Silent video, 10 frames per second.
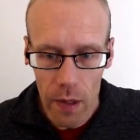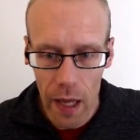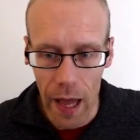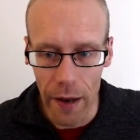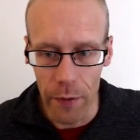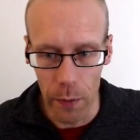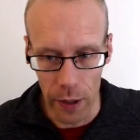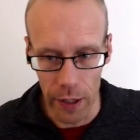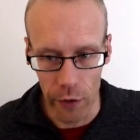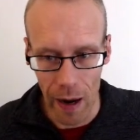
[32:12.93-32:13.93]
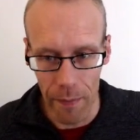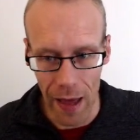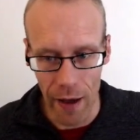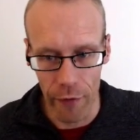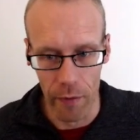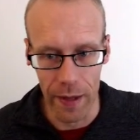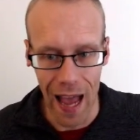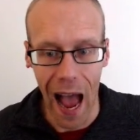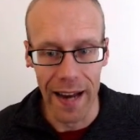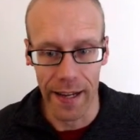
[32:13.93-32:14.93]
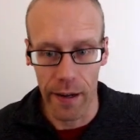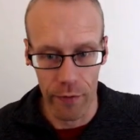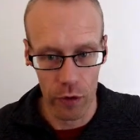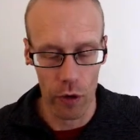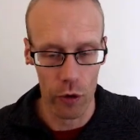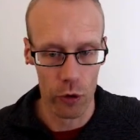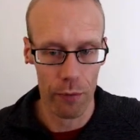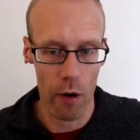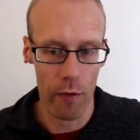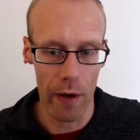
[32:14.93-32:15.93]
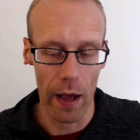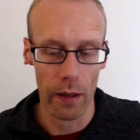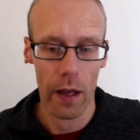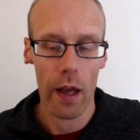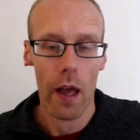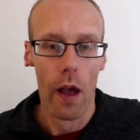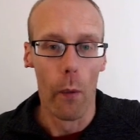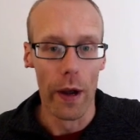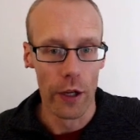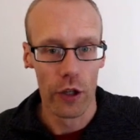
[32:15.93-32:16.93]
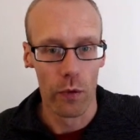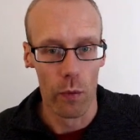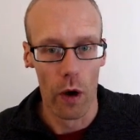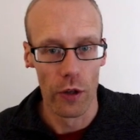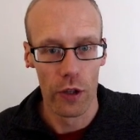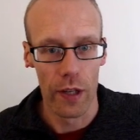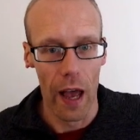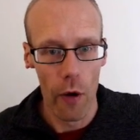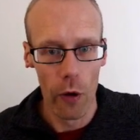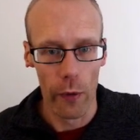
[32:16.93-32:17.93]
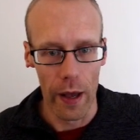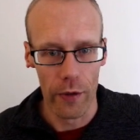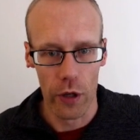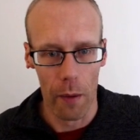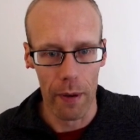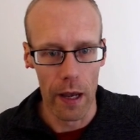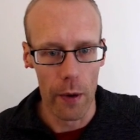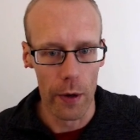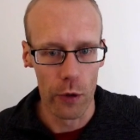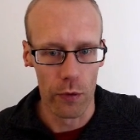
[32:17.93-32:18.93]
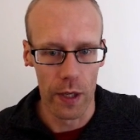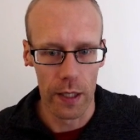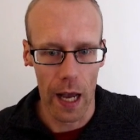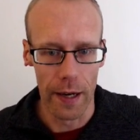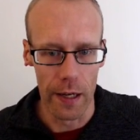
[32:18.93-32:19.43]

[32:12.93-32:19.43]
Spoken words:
And we're going to grab that from the ID of the social profile, which was set all the way at the top here, which was this ID.